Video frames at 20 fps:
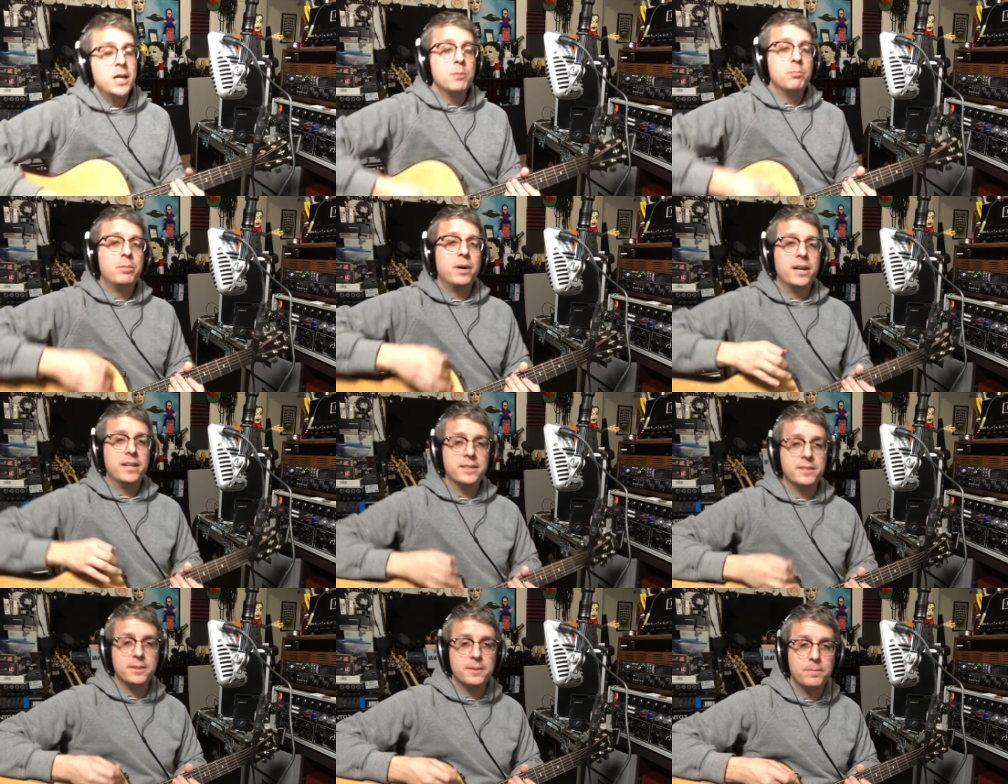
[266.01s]

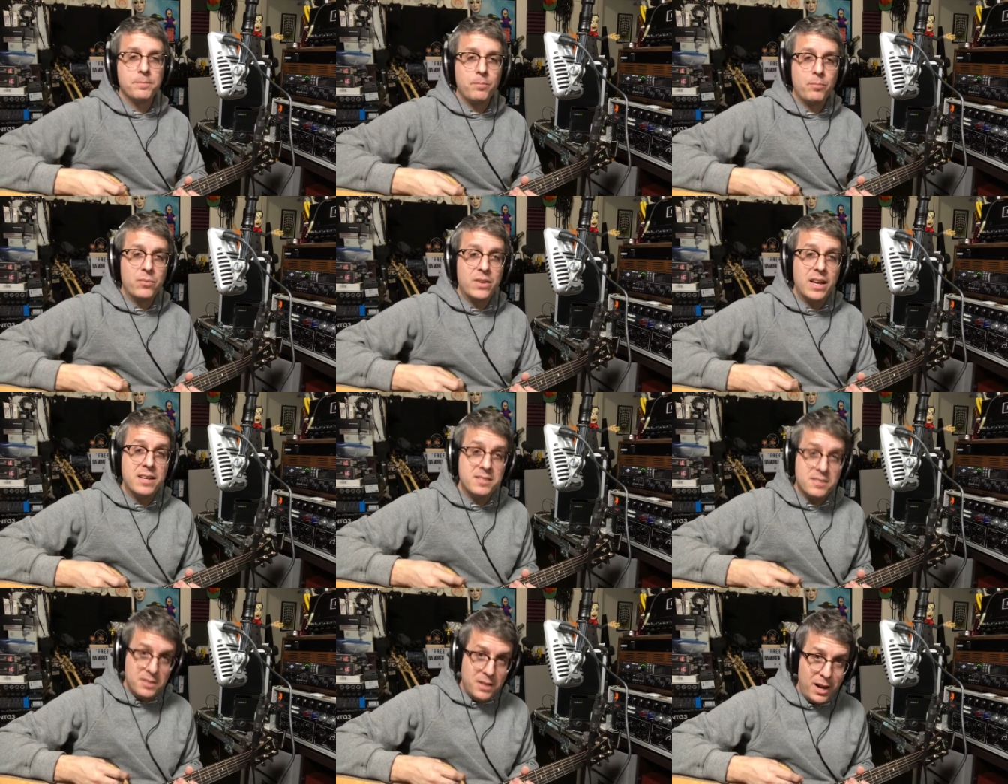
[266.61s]
But
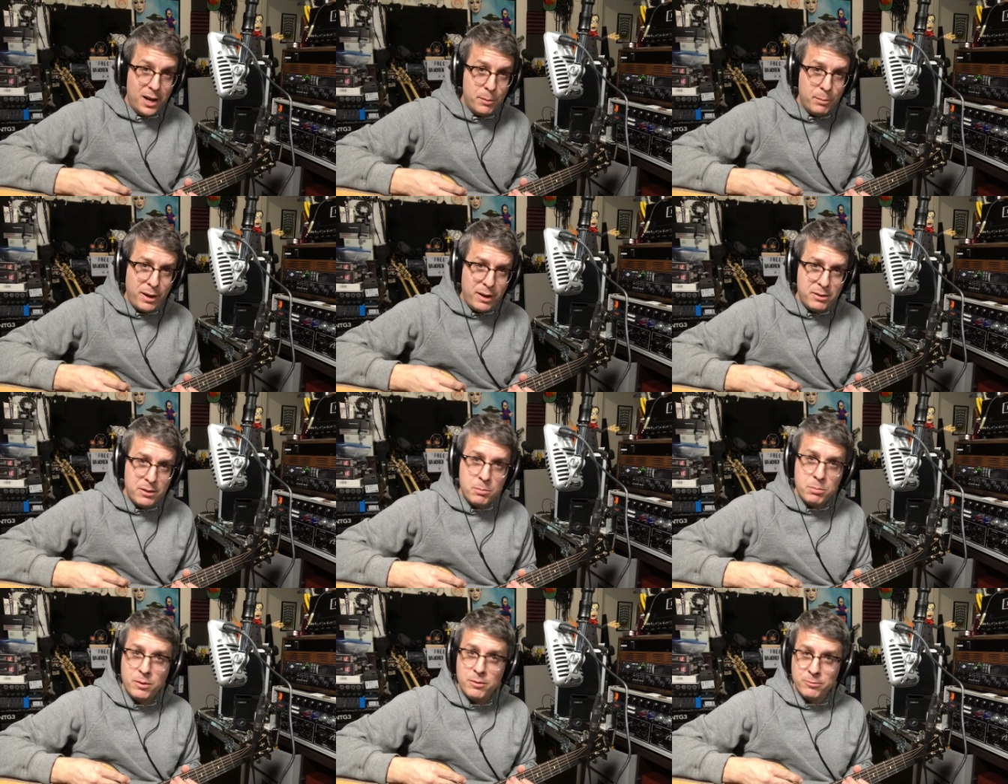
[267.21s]
it's not about
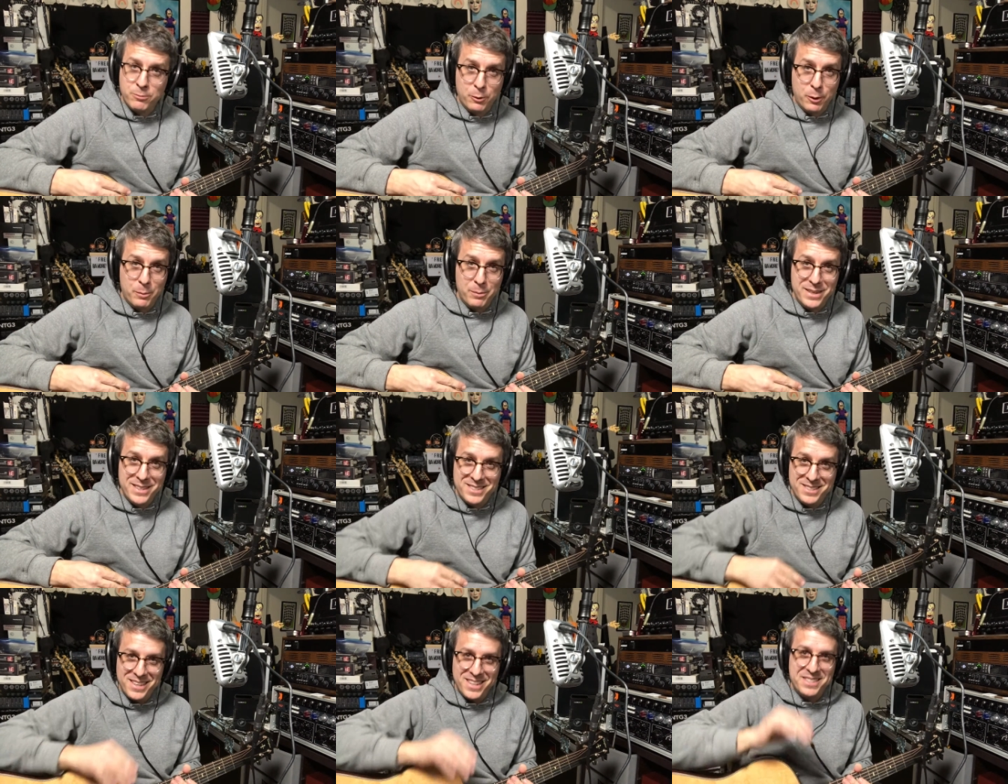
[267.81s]
the
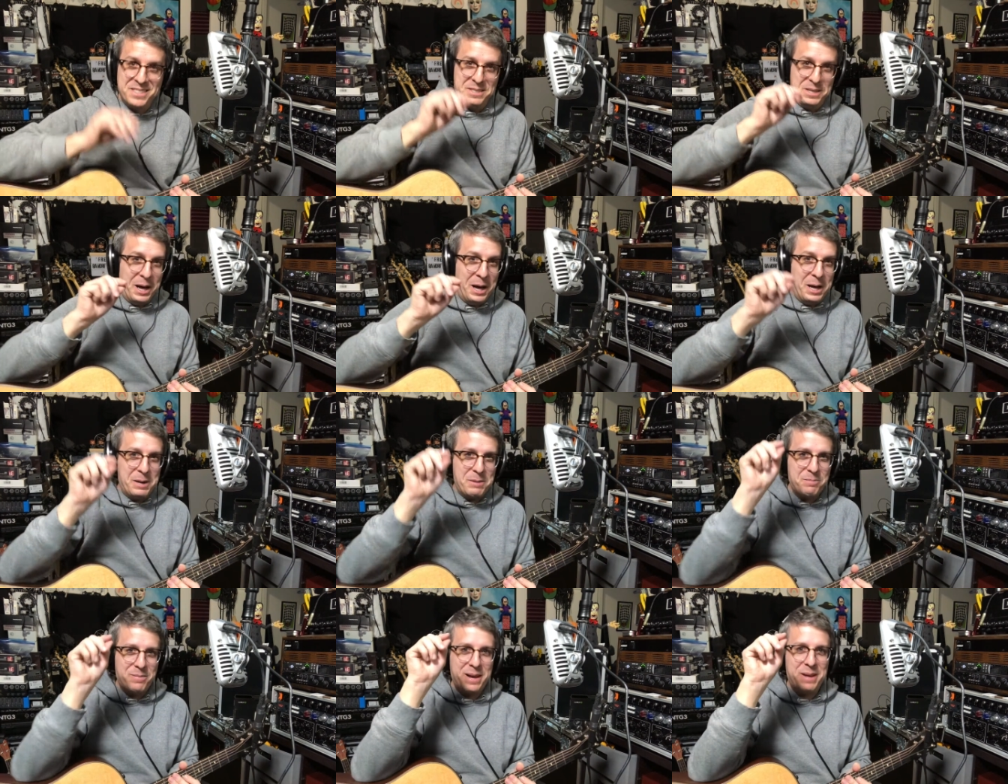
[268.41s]
performance, it's not
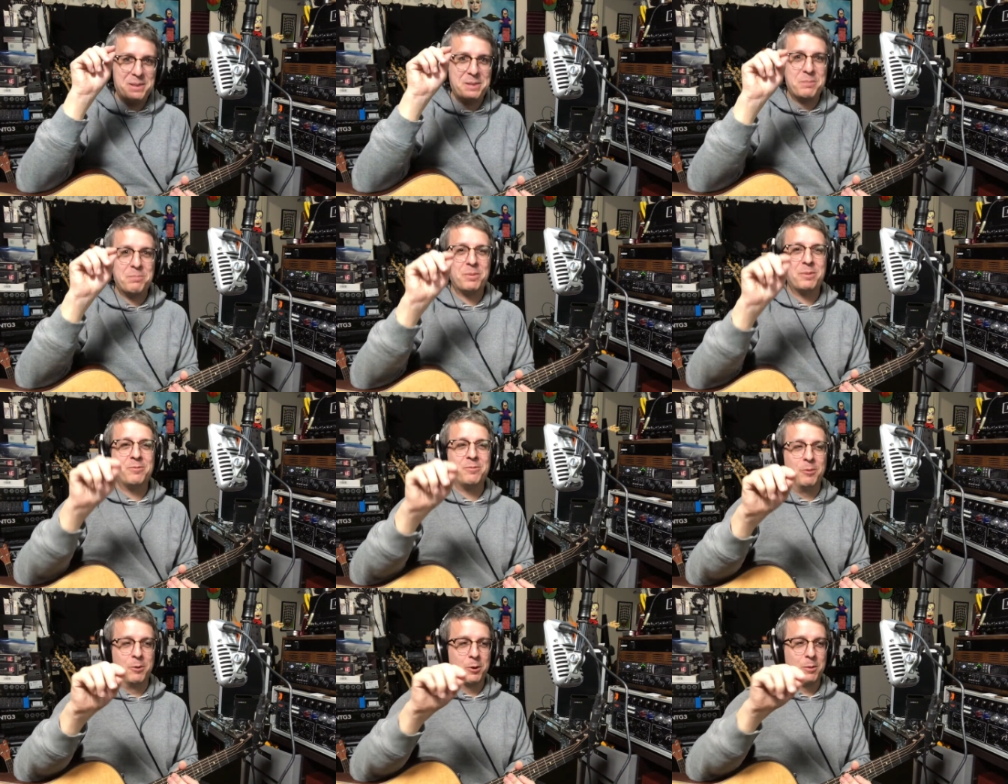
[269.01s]
about the
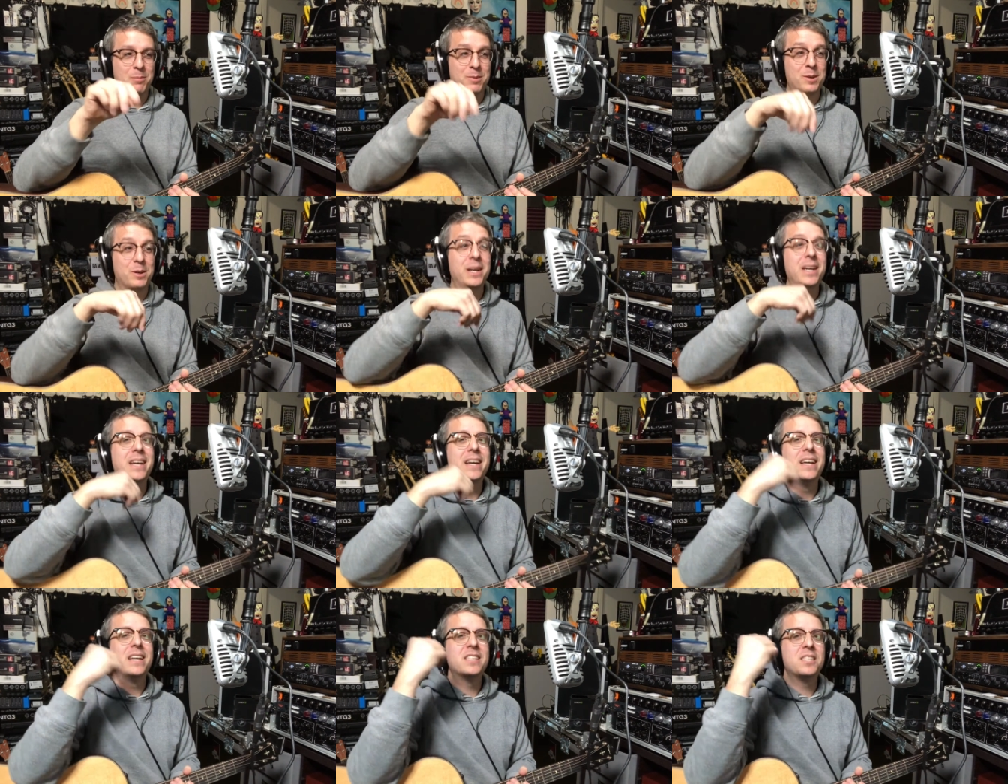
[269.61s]
performer,
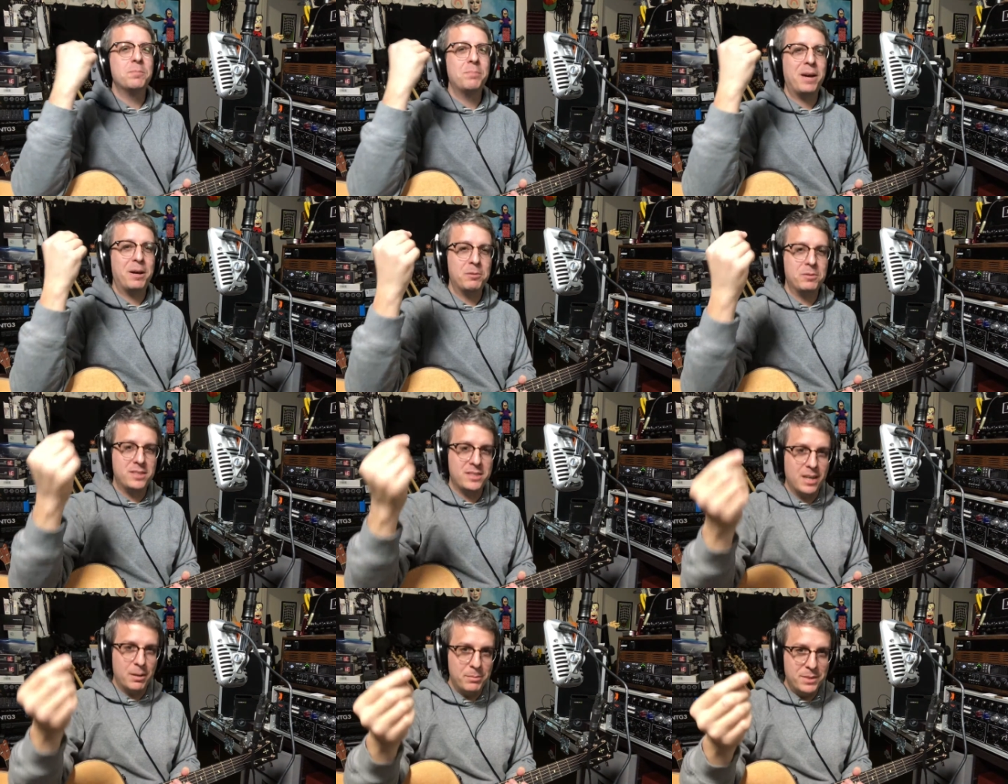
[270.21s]
it's
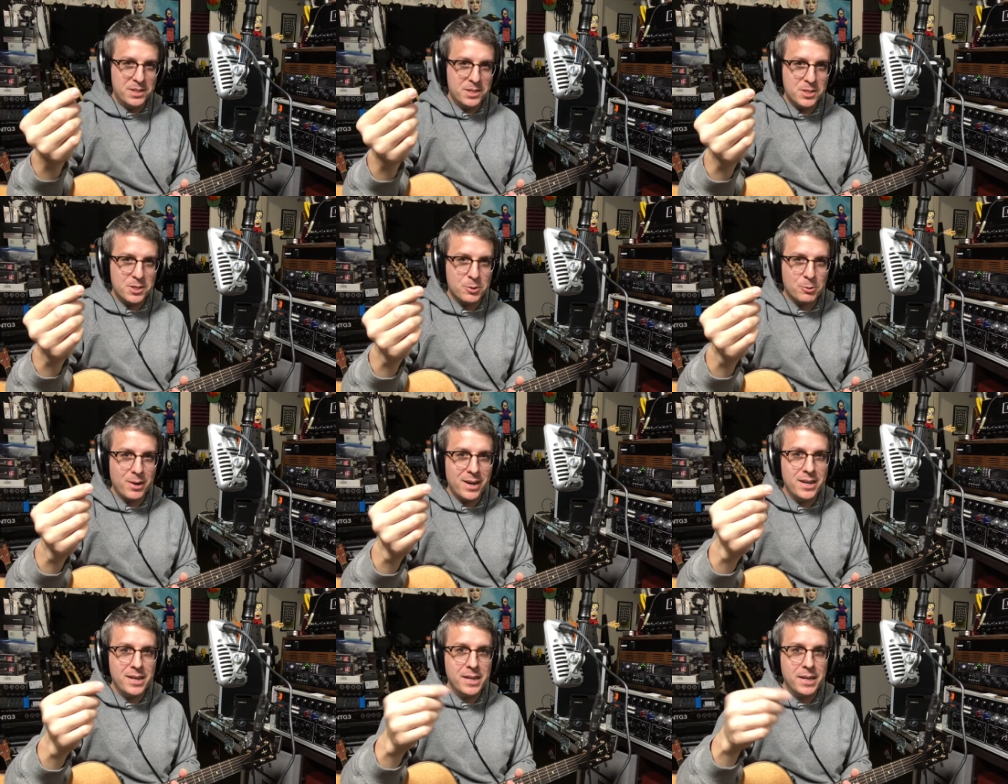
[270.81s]
about
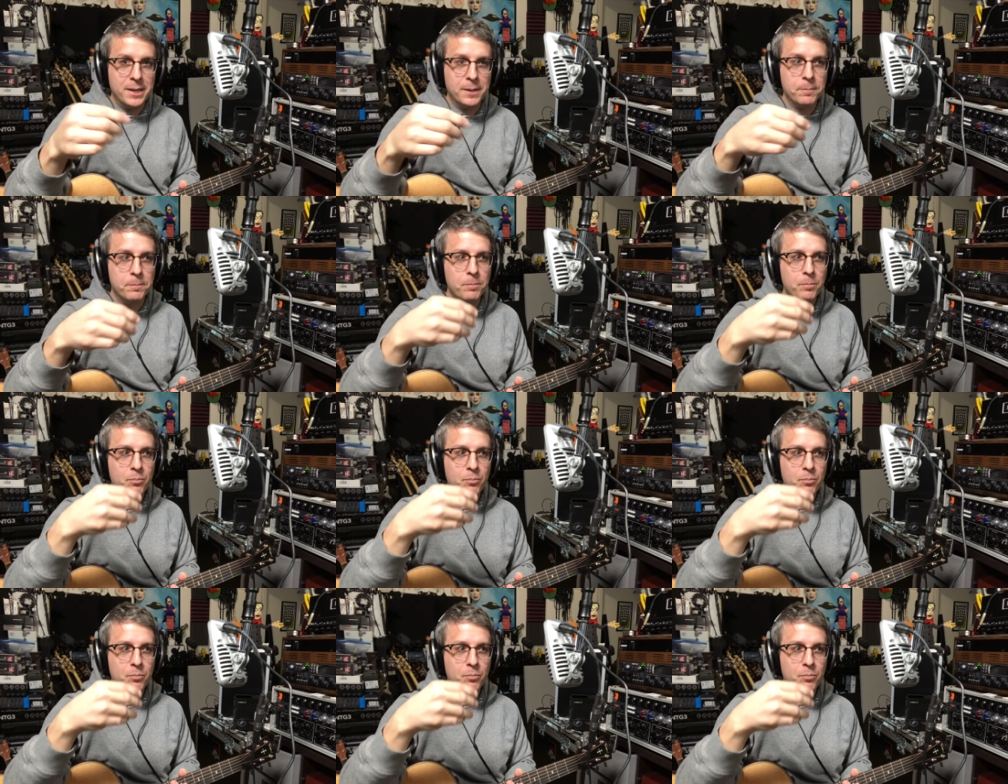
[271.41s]
demonstrating